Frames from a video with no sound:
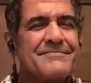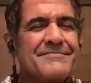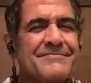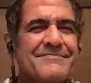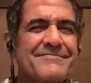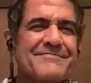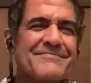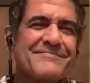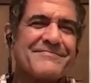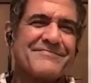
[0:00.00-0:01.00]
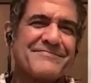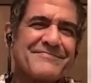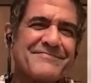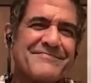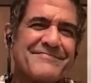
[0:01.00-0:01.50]

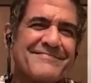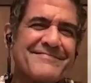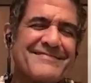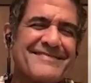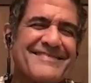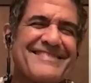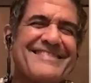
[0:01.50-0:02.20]
No words are spoken by the person on screen.